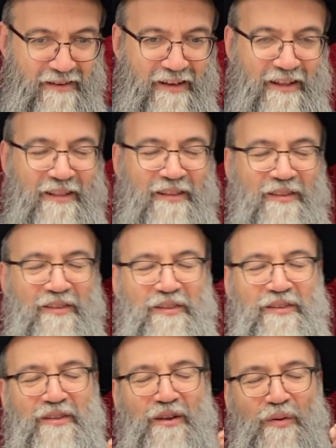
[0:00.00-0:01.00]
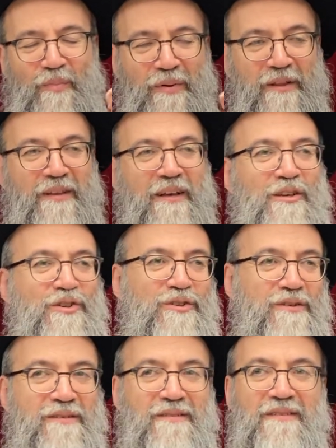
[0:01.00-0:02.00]

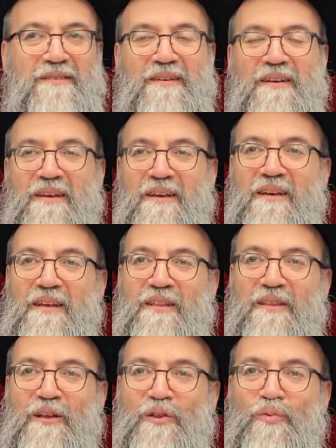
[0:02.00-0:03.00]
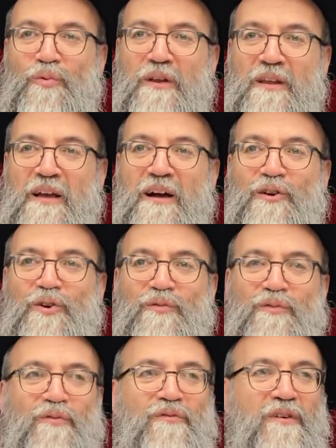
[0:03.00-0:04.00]
interpretation that when
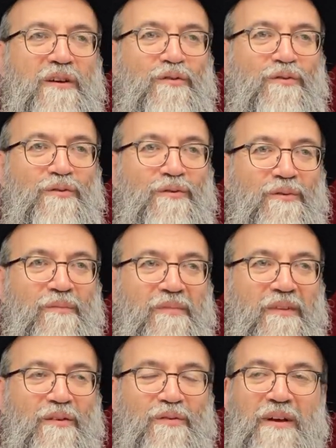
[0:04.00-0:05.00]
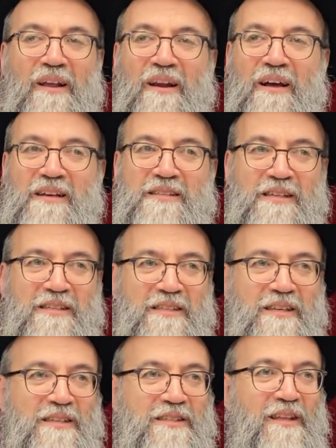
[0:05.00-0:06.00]
Yaakov Avinu realized, it
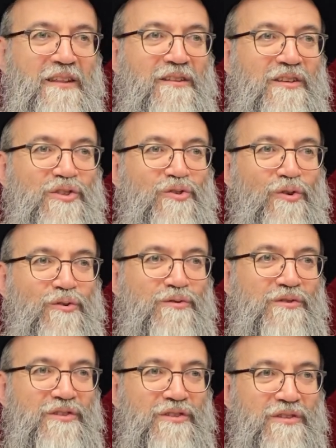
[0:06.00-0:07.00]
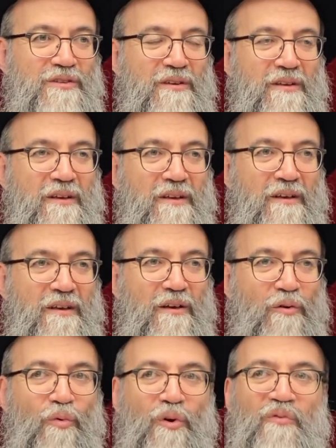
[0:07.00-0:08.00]
says that the stones
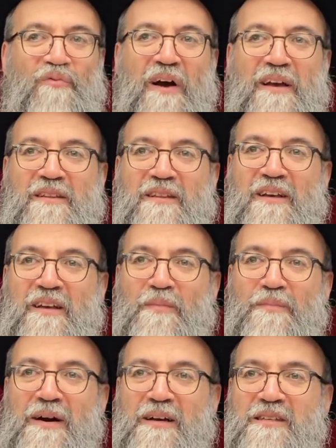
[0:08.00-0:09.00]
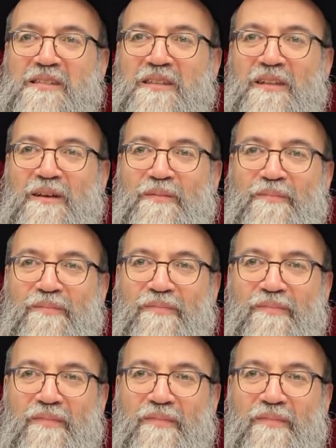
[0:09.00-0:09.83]
were fighting amongst them,